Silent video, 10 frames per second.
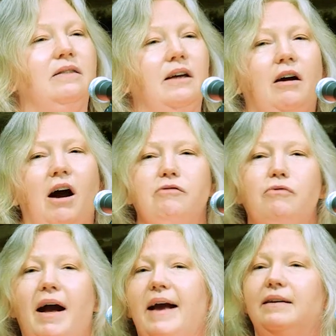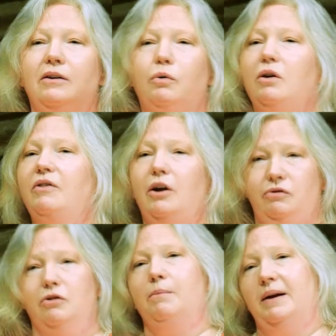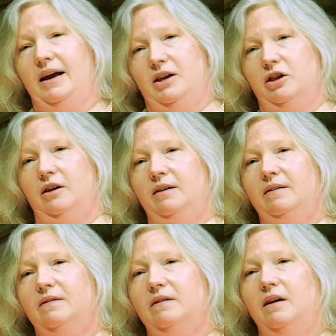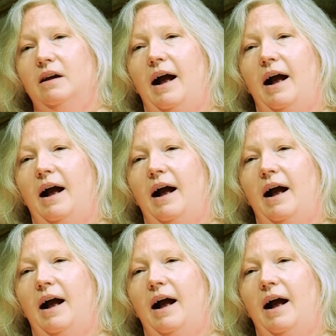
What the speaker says: that I read in all of those nominations,